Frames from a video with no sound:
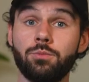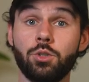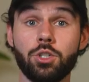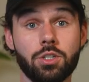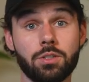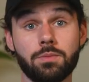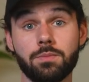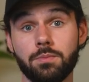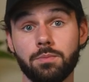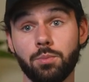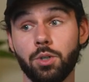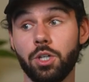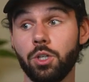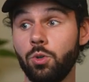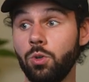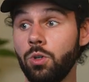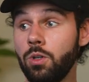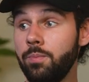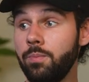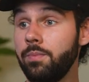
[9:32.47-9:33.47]
which is pretty
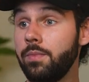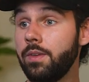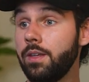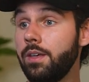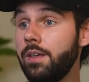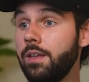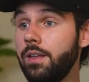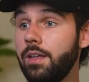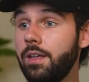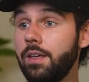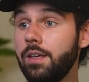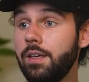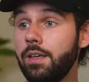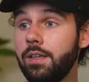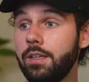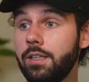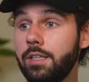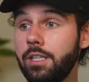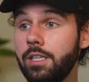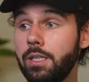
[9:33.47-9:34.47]
cool.
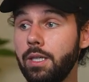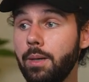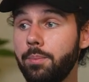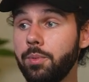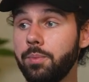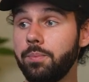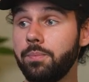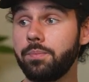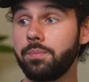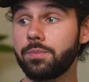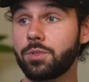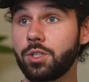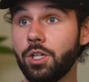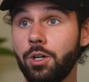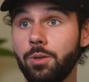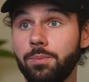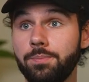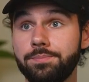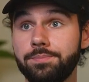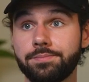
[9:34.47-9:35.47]
Yep.
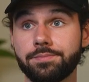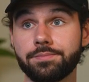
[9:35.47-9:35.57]
So